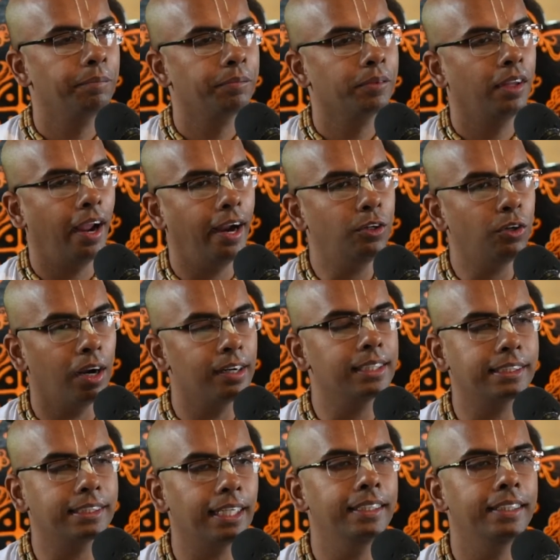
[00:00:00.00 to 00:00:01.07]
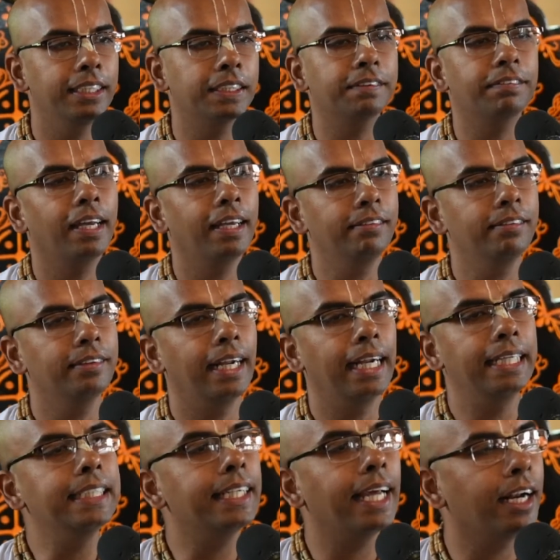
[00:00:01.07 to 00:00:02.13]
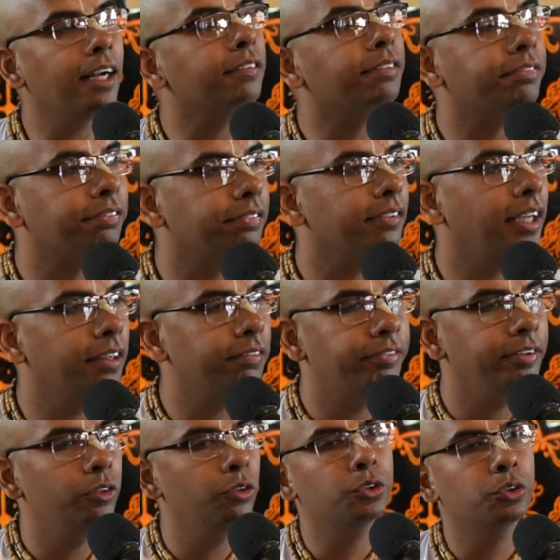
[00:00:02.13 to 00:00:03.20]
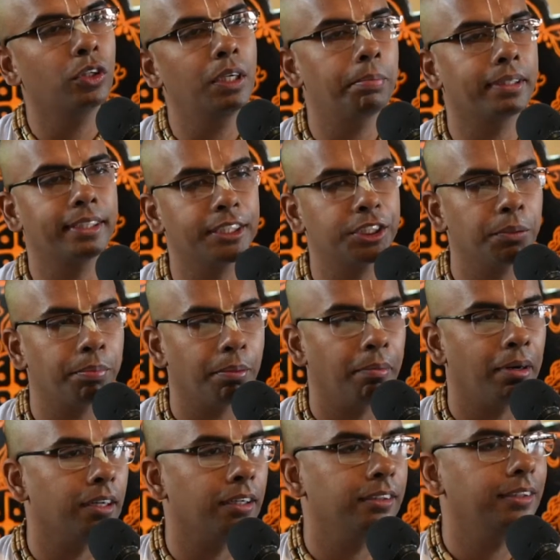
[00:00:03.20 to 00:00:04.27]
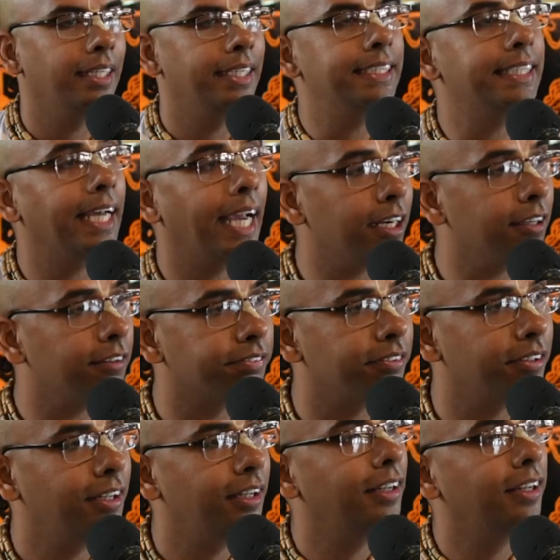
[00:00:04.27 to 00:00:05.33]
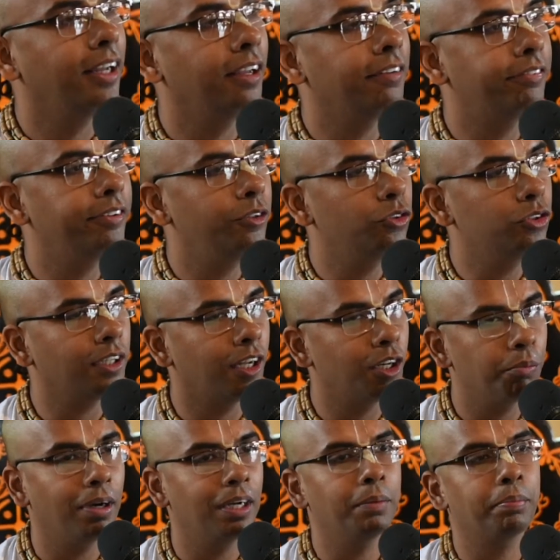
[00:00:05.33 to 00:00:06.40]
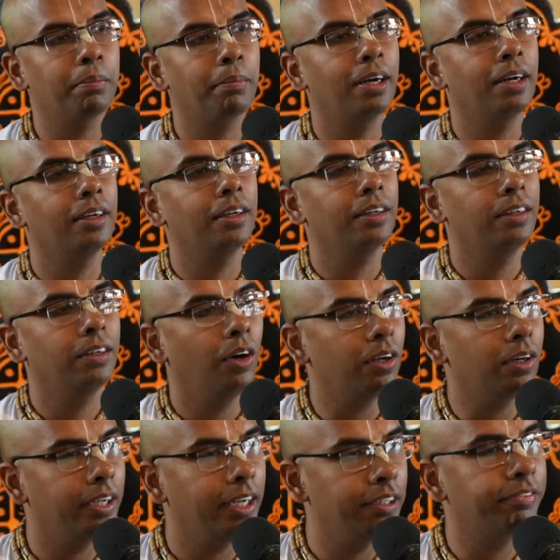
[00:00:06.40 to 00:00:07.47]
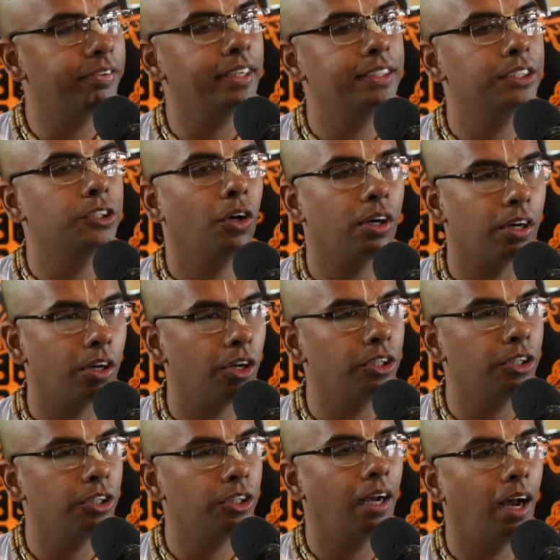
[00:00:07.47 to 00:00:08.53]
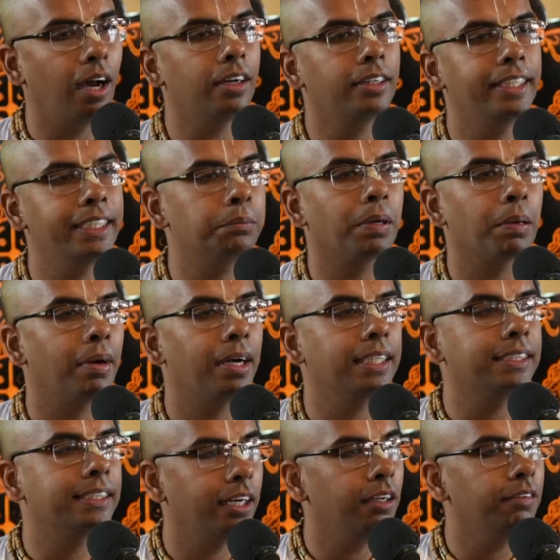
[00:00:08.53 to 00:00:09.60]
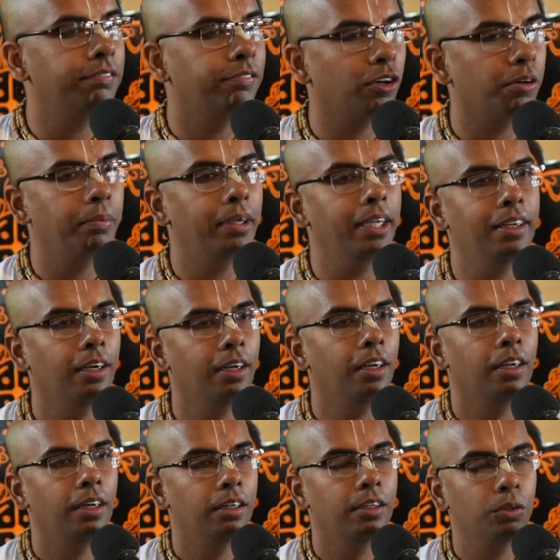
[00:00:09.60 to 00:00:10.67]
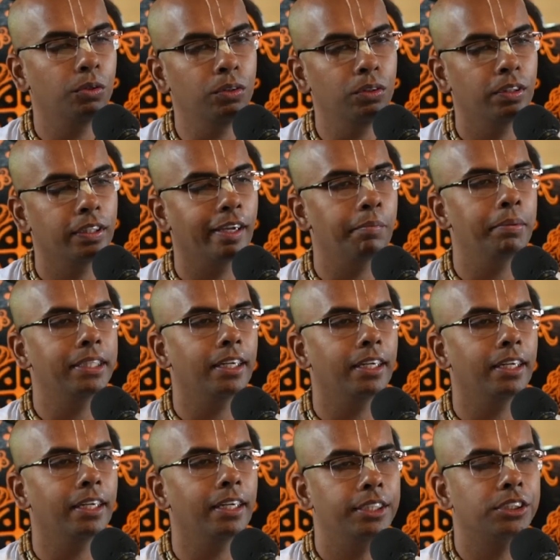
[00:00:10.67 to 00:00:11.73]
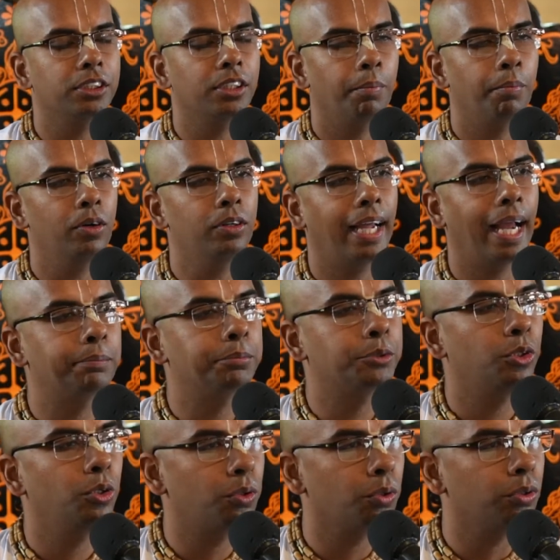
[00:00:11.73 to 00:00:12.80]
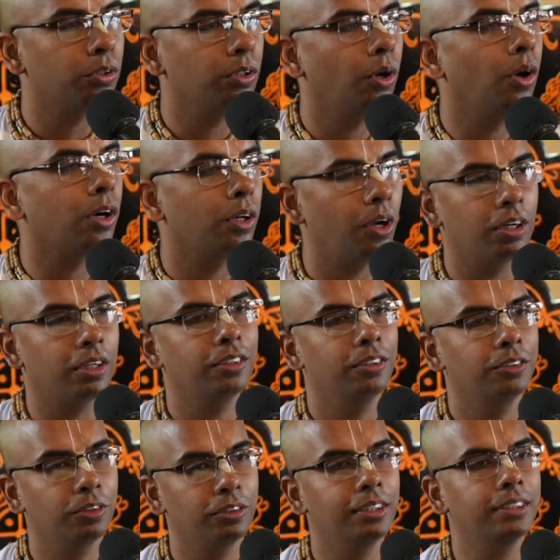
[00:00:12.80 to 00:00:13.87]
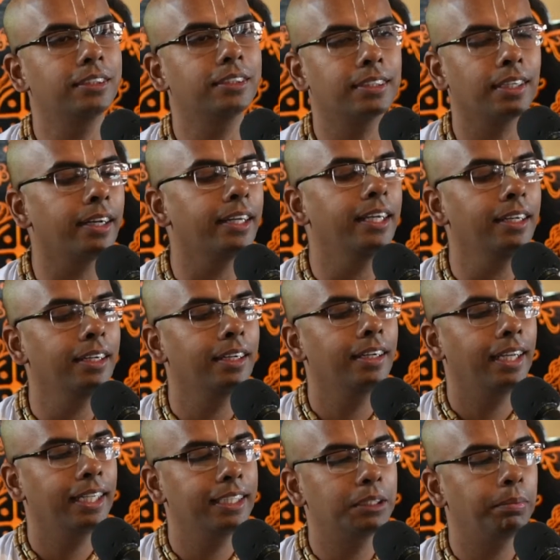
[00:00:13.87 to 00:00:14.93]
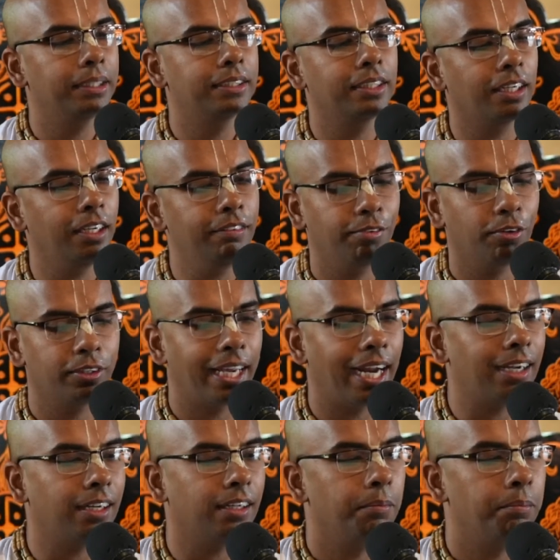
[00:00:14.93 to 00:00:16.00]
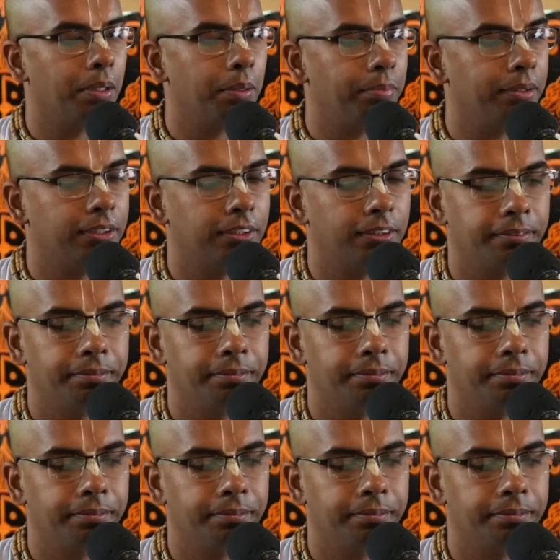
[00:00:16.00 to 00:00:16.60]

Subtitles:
And to understand these 5, is it enough if we use only Pratyaksha Pramana? Is it enough if we use Anuman Pramana or inference or logic? Are these Pramanas enough for me to give me the knowledge about the absolute truth or not? So this study is basically for that purpose.